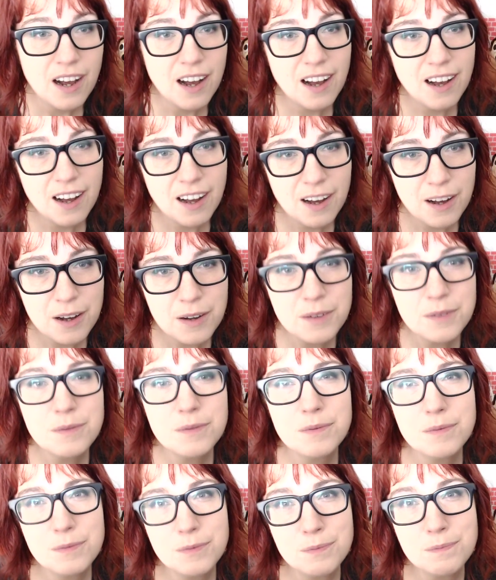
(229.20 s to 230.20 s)
uh,
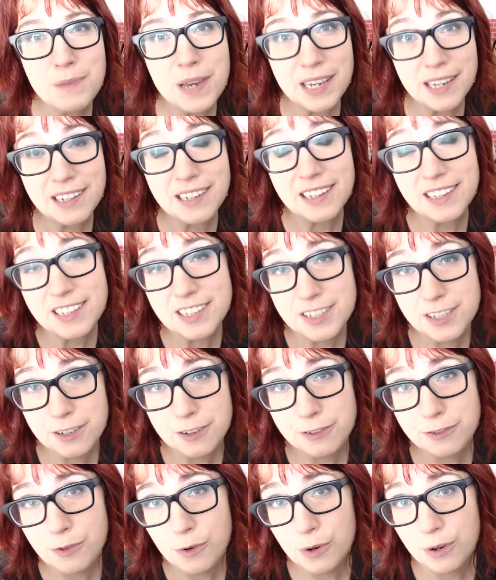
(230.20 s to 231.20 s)
making it
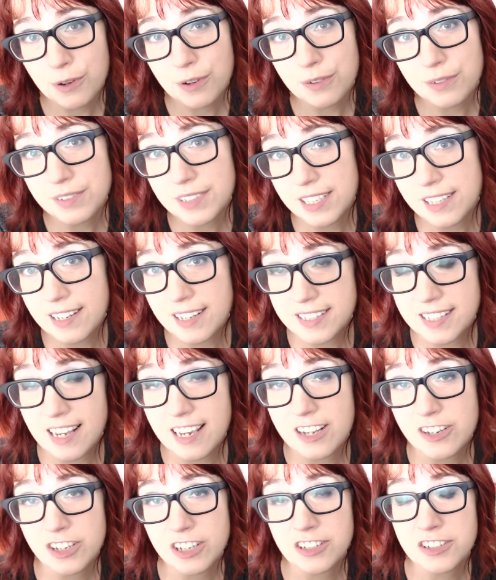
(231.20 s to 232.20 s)
easier for TSA
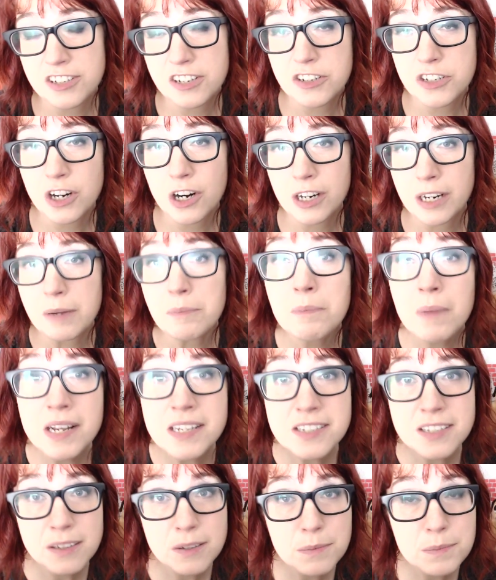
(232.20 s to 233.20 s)
agents to target
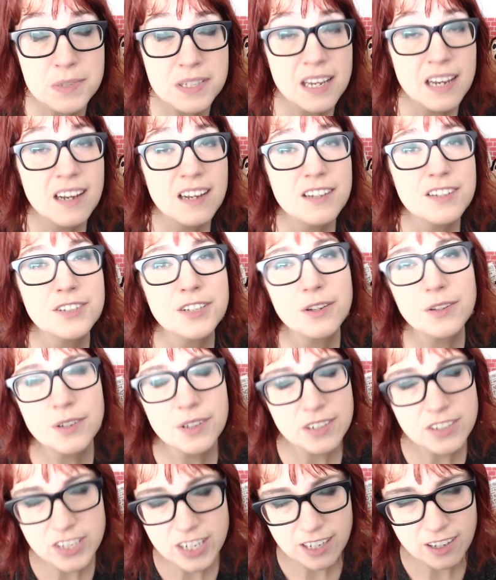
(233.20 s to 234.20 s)
Muslims. So you
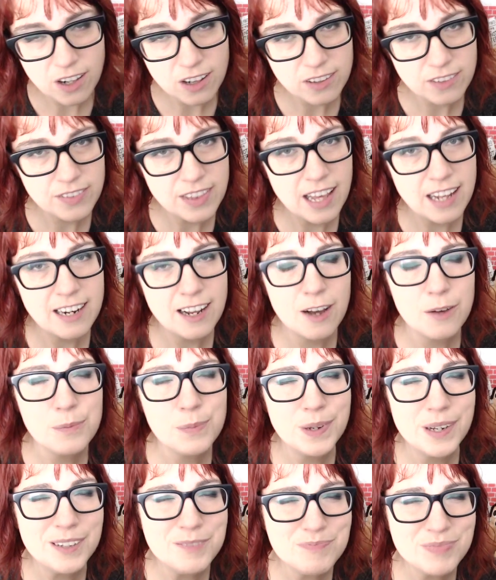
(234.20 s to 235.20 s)
can check all of that out.
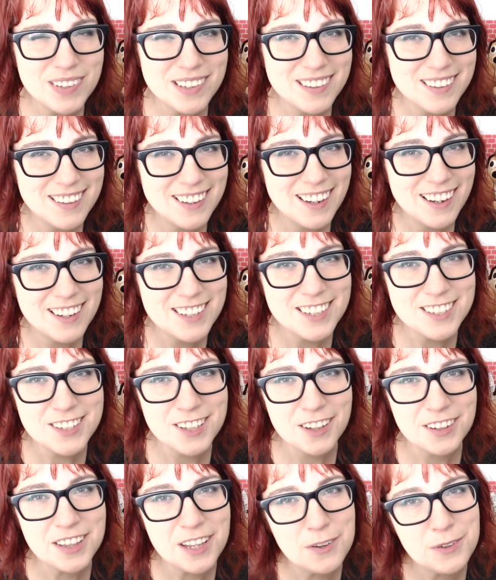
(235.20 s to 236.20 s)
But I just
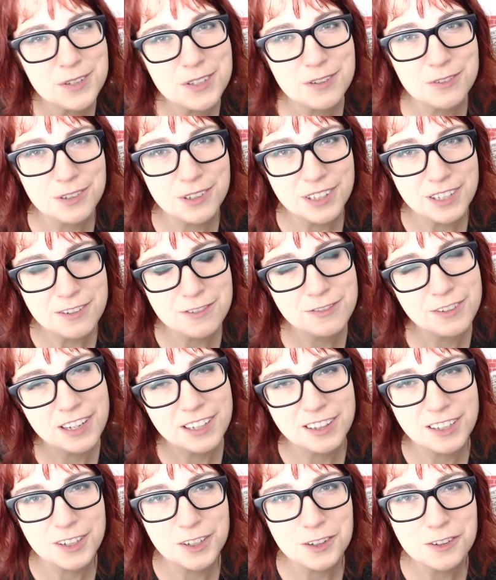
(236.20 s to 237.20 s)
thought that was a really
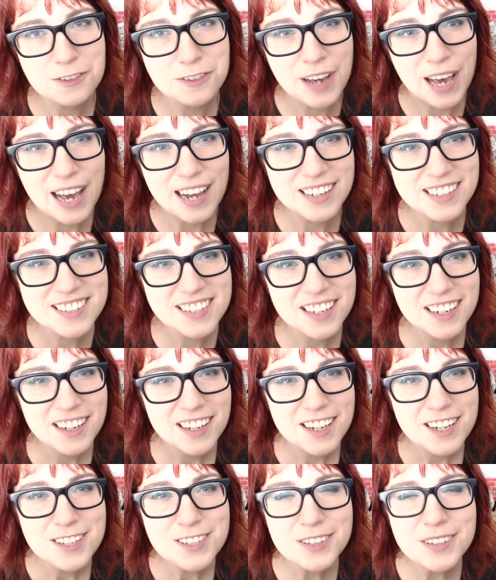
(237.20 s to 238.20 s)
fun little fact.
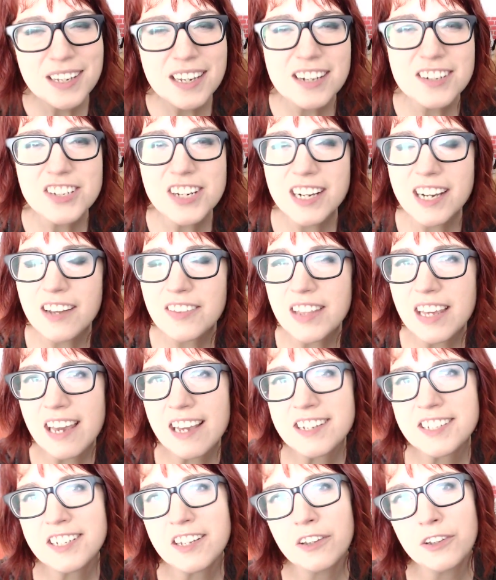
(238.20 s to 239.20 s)
So, yeah, check out the
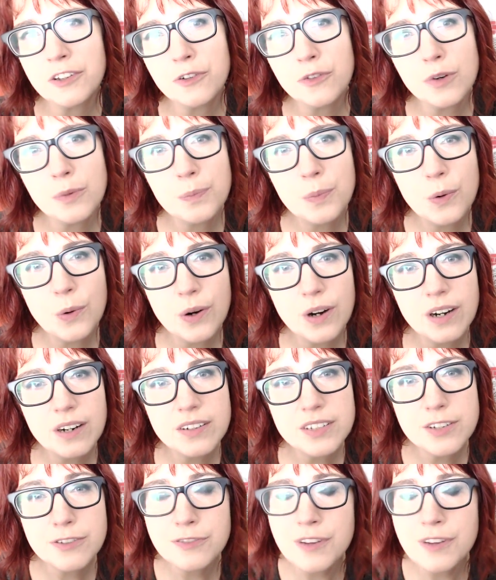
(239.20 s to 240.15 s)
ACLU report to